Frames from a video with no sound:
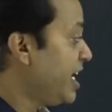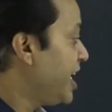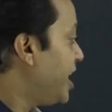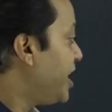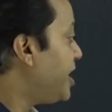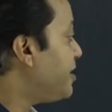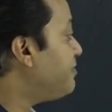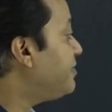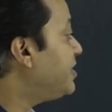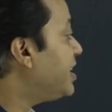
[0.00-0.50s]

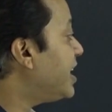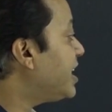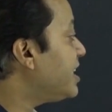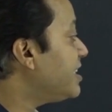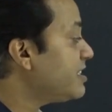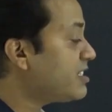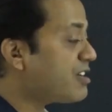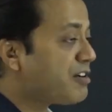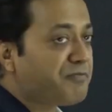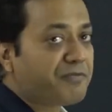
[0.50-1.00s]
If there
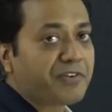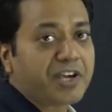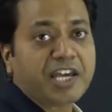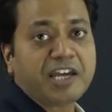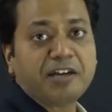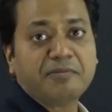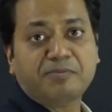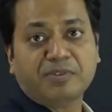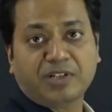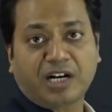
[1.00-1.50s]
is a
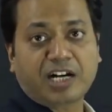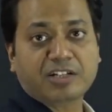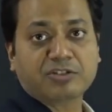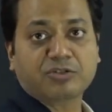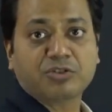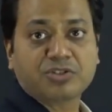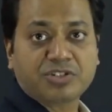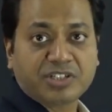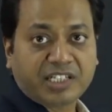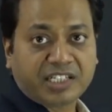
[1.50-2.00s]
wave
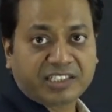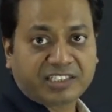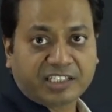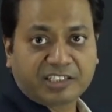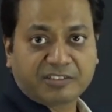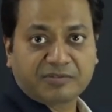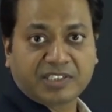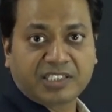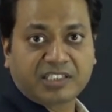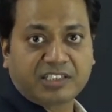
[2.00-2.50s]

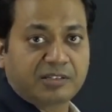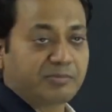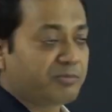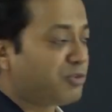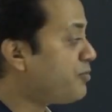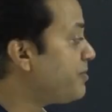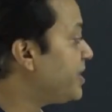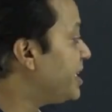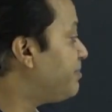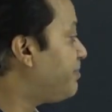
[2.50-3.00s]
associated with the
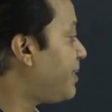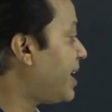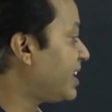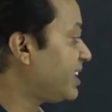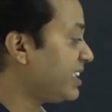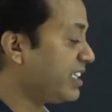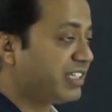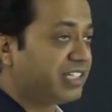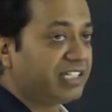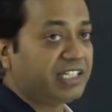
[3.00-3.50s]
moving
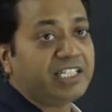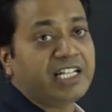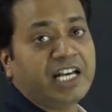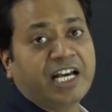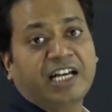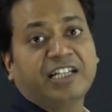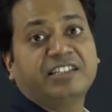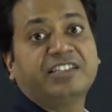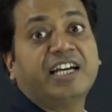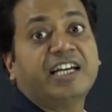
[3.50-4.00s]
particle,
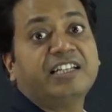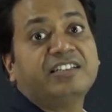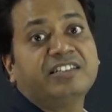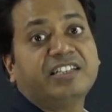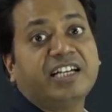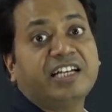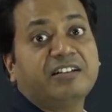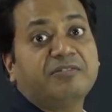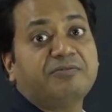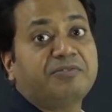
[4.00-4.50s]

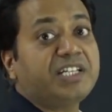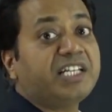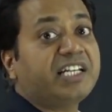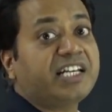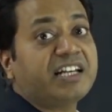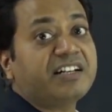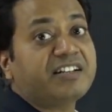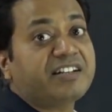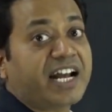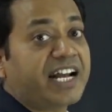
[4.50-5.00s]
then we
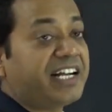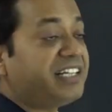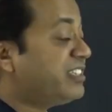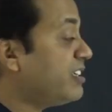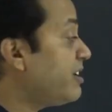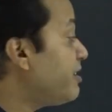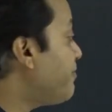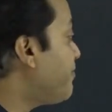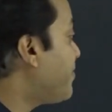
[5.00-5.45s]
can write a